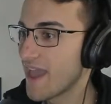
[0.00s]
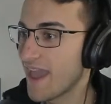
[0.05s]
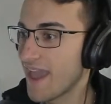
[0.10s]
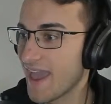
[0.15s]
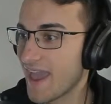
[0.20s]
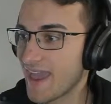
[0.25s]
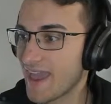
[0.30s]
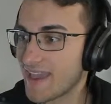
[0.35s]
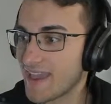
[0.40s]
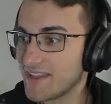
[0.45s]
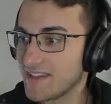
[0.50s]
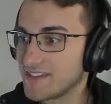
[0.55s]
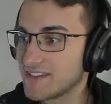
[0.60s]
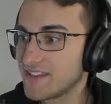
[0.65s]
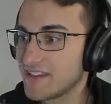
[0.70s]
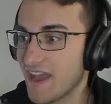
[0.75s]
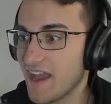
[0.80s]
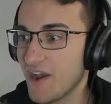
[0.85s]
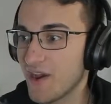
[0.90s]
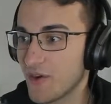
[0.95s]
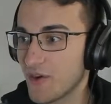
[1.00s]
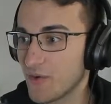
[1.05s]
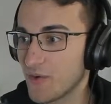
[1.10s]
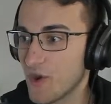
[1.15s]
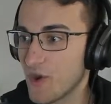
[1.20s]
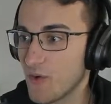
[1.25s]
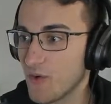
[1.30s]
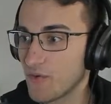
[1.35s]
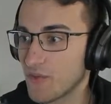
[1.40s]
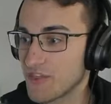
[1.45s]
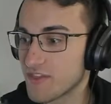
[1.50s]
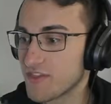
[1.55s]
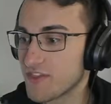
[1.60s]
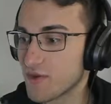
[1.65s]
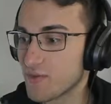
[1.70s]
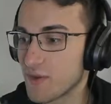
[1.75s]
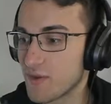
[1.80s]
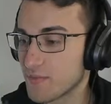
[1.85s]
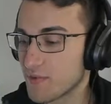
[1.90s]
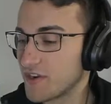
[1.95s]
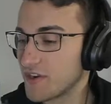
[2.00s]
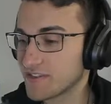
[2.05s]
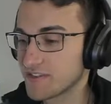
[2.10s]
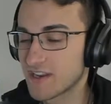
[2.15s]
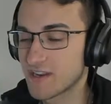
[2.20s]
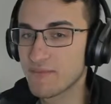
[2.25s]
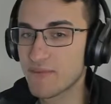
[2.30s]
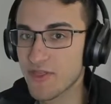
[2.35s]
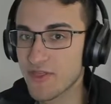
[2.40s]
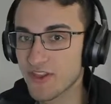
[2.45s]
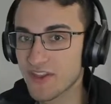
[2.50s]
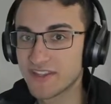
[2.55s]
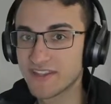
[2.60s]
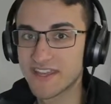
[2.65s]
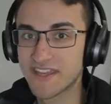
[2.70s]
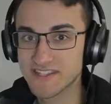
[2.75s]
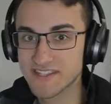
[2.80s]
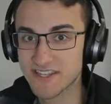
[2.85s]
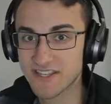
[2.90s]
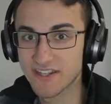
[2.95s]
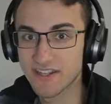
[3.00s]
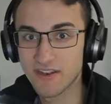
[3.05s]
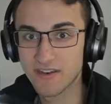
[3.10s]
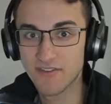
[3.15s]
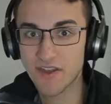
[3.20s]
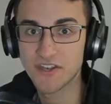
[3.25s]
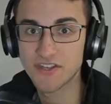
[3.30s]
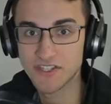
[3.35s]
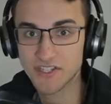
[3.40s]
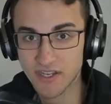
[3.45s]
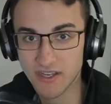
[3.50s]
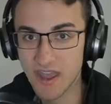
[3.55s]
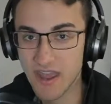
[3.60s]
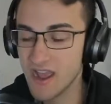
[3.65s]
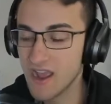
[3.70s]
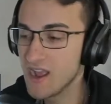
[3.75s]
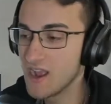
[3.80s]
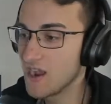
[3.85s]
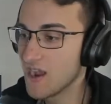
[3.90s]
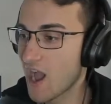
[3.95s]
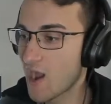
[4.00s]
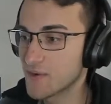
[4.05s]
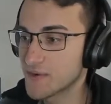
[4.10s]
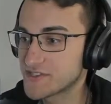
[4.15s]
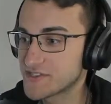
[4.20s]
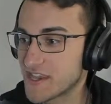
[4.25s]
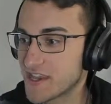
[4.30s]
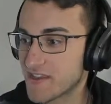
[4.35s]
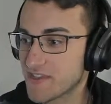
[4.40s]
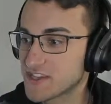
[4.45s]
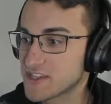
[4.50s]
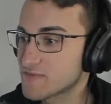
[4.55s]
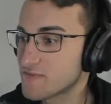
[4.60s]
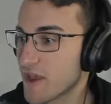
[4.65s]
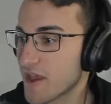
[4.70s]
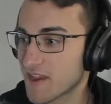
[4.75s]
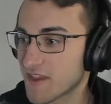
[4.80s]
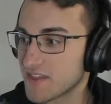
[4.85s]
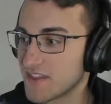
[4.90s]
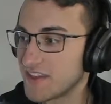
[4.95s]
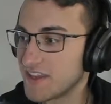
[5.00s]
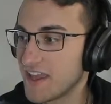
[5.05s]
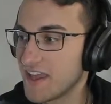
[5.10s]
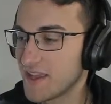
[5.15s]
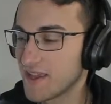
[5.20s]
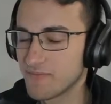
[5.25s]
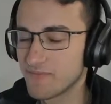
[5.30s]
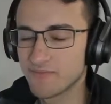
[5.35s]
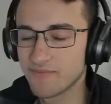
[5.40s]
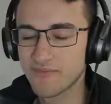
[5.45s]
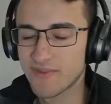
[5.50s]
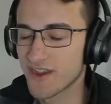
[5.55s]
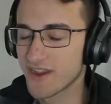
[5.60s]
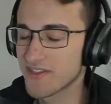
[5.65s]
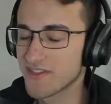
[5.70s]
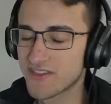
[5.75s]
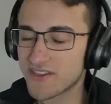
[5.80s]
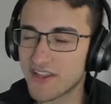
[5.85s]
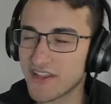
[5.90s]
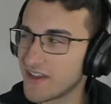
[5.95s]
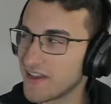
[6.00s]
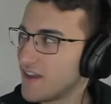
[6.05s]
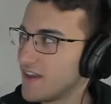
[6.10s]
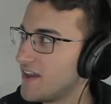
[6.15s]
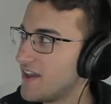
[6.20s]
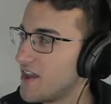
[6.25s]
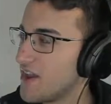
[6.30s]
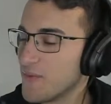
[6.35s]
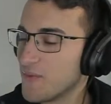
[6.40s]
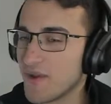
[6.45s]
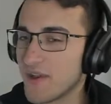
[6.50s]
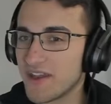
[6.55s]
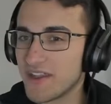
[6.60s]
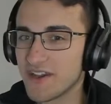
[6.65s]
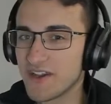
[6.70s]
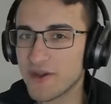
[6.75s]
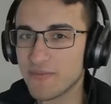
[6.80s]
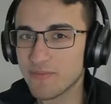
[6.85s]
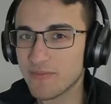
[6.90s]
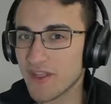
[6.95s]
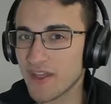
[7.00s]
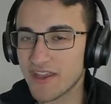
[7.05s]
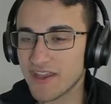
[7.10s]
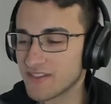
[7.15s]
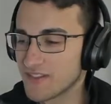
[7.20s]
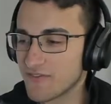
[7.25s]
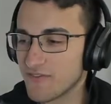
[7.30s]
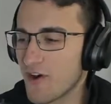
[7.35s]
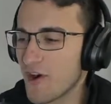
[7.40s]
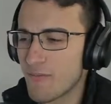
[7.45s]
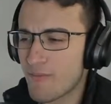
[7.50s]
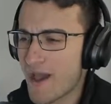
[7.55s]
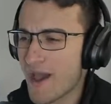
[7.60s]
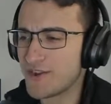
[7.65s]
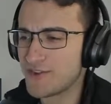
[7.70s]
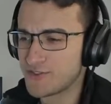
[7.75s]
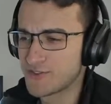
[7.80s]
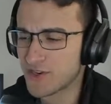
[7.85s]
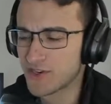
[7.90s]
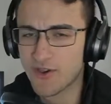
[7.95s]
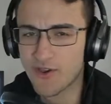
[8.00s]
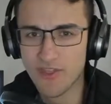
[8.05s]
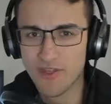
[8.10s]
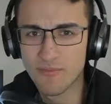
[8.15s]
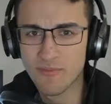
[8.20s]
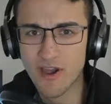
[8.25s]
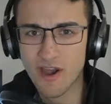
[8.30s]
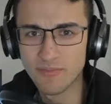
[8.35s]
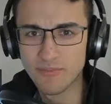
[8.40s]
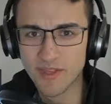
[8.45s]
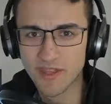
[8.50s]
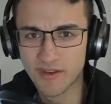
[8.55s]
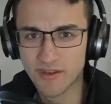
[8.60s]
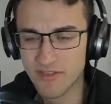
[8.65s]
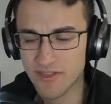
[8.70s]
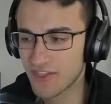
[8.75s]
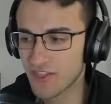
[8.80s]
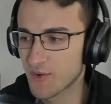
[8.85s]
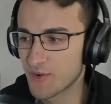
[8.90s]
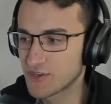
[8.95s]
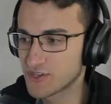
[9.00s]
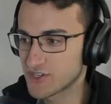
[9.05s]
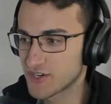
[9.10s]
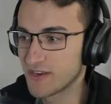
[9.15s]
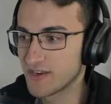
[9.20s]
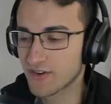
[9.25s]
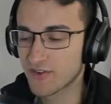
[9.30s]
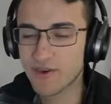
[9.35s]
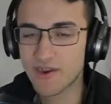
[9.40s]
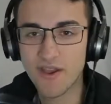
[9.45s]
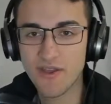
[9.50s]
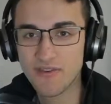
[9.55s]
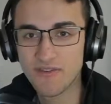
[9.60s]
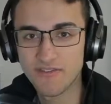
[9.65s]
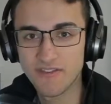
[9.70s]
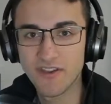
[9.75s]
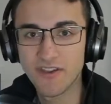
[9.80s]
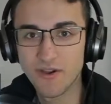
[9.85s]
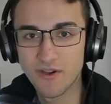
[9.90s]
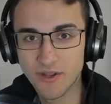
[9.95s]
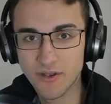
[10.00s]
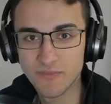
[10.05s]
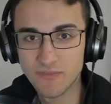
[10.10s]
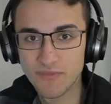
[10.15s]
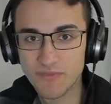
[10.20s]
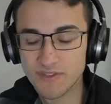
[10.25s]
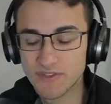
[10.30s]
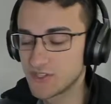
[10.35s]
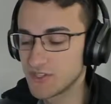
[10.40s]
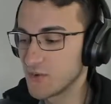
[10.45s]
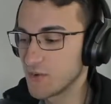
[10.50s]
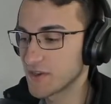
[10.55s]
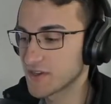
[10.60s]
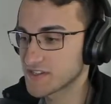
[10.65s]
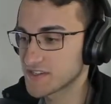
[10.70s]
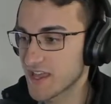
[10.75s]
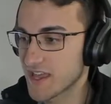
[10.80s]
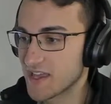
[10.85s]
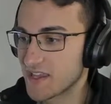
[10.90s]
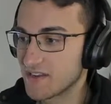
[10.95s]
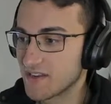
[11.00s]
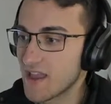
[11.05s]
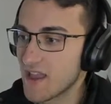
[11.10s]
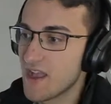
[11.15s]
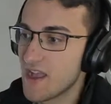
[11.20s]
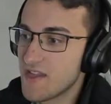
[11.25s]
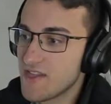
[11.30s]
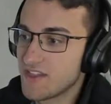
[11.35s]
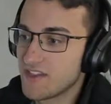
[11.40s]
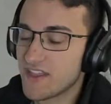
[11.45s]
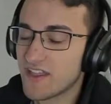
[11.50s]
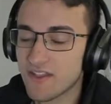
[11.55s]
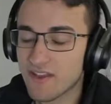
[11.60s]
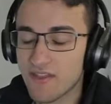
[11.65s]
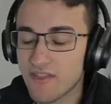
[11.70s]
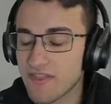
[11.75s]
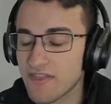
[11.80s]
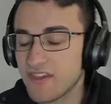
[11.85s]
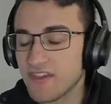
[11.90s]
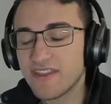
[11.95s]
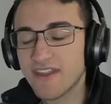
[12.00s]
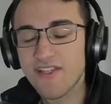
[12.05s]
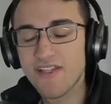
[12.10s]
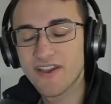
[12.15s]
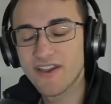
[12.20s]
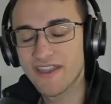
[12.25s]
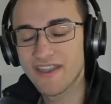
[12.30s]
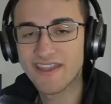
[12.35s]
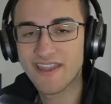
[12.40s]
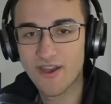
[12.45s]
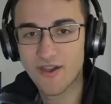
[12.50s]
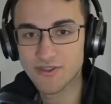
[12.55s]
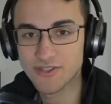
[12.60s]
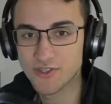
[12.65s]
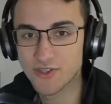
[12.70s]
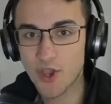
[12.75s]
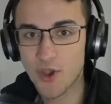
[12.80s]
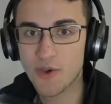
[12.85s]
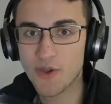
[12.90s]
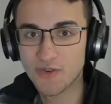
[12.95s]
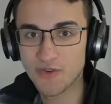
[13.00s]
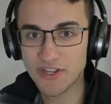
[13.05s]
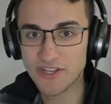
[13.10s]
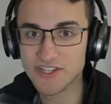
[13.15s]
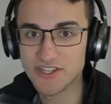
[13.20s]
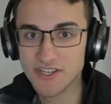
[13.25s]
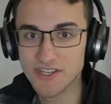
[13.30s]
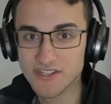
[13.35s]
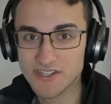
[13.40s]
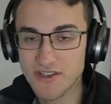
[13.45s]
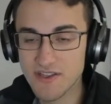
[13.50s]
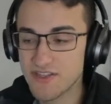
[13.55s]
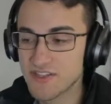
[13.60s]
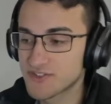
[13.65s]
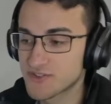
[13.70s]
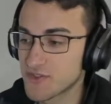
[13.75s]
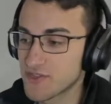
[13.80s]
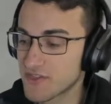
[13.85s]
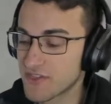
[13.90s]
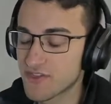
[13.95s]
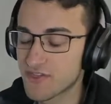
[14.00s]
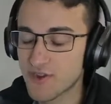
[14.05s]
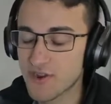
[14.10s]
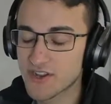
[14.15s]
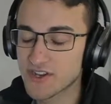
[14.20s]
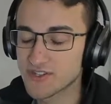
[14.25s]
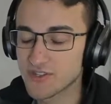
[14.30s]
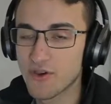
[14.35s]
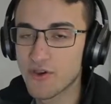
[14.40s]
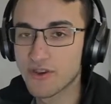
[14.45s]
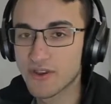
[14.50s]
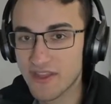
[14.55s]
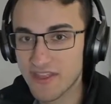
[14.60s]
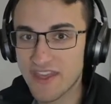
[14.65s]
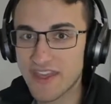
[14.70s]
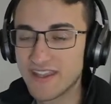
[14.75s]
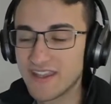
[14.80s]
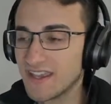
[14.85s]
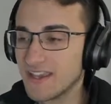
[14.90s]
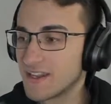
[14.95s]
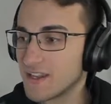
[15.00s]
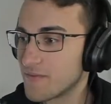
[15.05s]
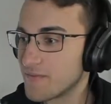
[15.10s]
And now, the thing we predicted about the contested convention, I was saying this back in the day, when like Deval Patrick and all them hopped in, that they were trying to crowd the field to extend the delegate count so no one reaches the threshold they need.